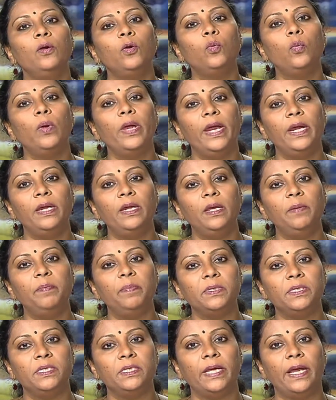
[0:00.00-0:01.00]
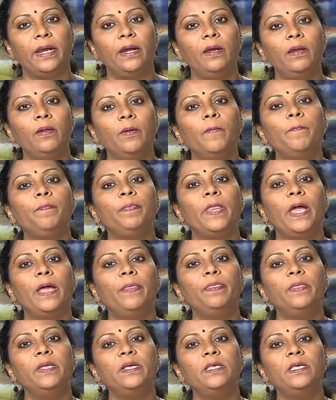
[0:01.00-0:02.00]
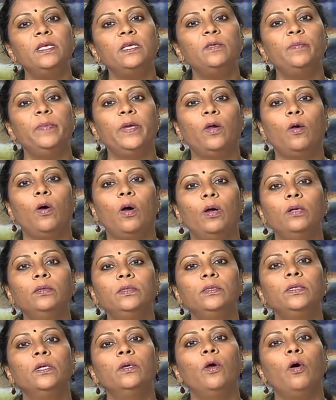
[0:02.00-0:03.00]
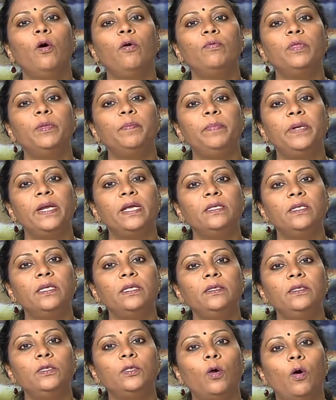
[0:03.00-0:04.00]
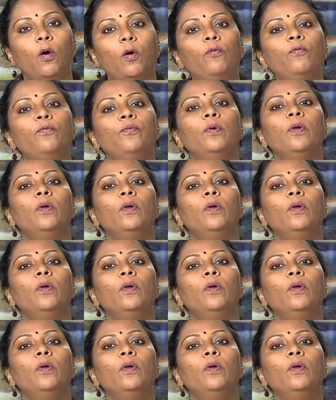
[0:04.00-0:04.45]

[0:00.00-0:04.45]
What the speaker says: to 80%, and this is because of the presence of